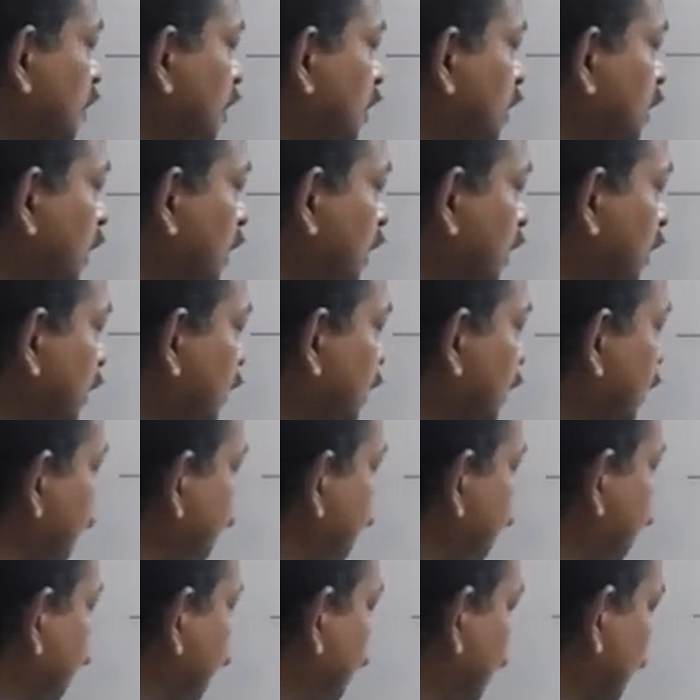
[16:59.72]
this
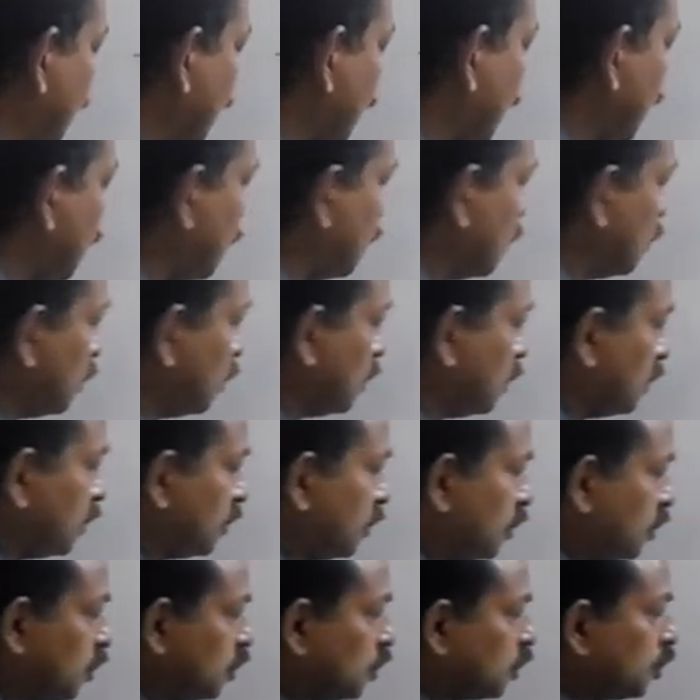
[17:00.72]
is
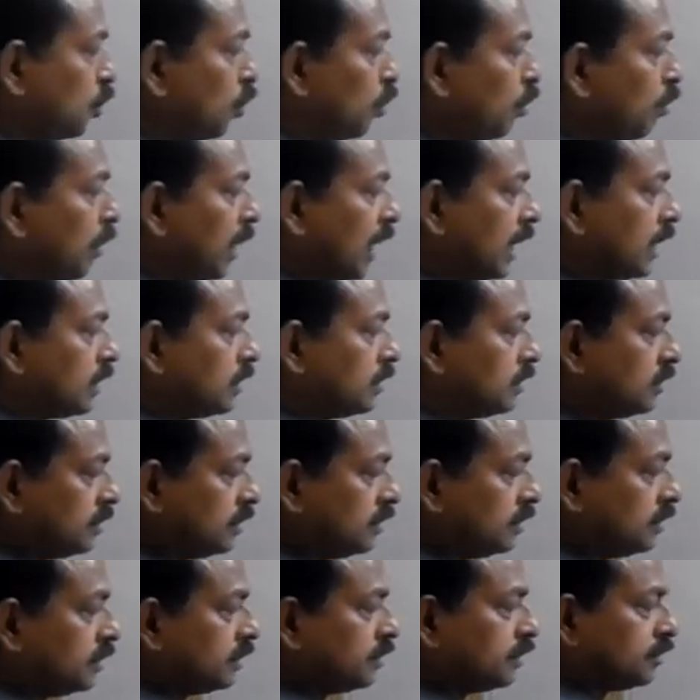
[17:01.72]
Q
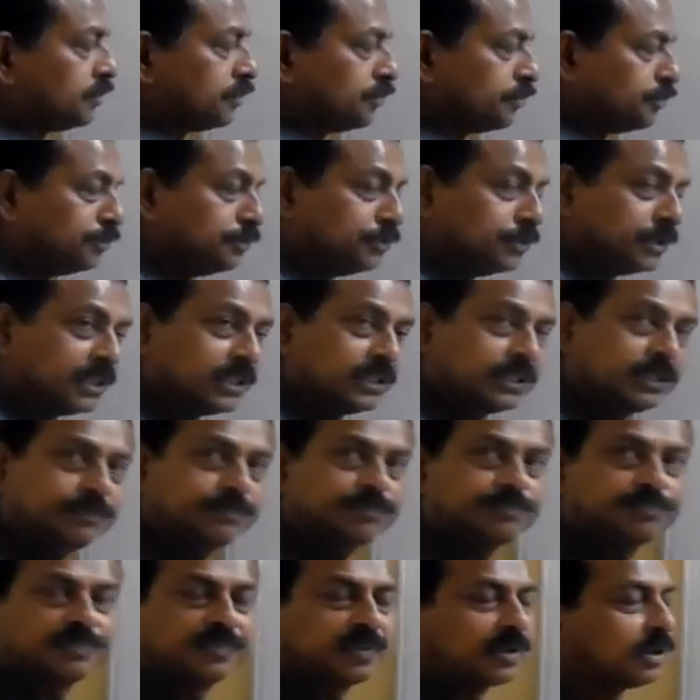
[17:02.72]
by
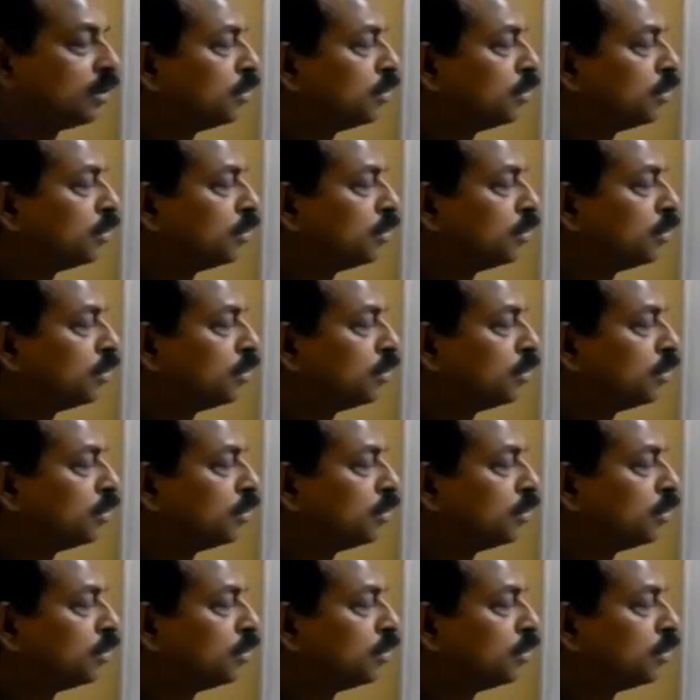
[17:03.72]
V,